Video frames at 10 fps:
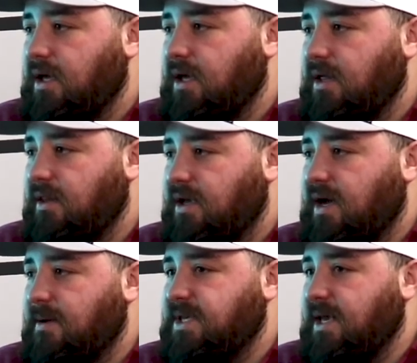And the
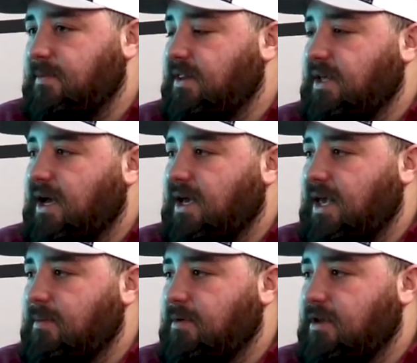cops came. Then the guy
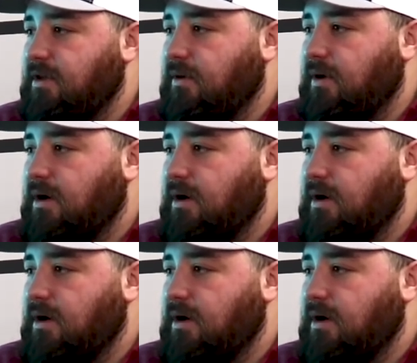came to the door.